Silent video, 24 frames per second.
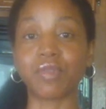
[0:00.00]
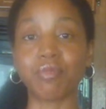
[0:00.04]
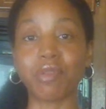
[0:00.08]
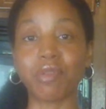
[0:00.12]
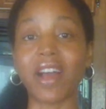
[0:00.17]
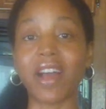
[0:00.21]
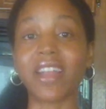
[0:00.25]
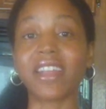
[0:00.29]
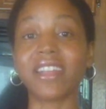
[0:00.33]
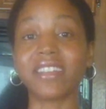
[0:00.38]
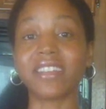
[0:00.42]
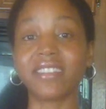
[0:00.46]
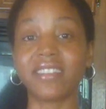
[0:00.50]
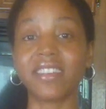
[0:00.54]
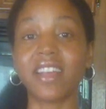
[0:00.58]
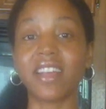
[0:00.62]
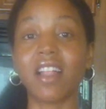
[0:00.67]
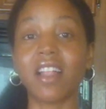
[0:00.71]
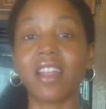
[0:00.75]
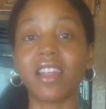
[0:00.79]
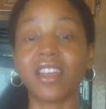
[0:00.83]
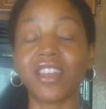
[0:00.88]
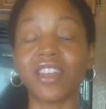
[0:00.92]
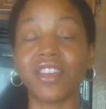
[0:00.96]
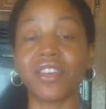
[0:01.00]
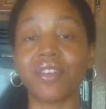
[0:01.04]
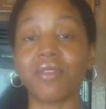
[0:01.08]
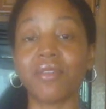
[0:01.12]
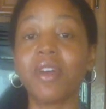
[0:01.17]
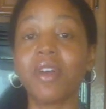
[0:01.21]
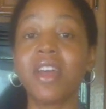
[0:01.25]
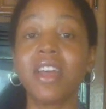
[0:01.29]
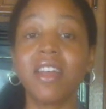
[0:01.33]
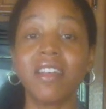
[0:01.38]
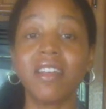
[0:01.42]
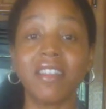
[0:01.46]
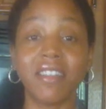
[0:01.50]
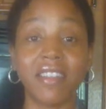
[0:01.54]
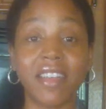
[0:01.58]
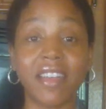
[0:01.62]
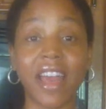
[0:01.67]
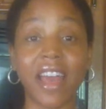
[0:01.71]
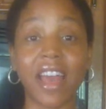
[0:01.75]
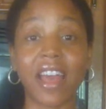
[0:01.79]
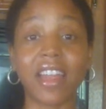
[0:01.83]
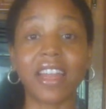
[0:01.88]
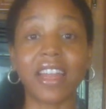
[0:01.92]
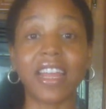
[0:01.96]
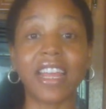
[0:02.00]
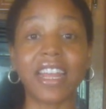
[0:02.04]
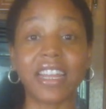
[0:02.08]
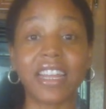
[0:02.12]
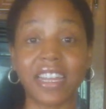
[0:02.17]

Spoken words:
Your body is telling you that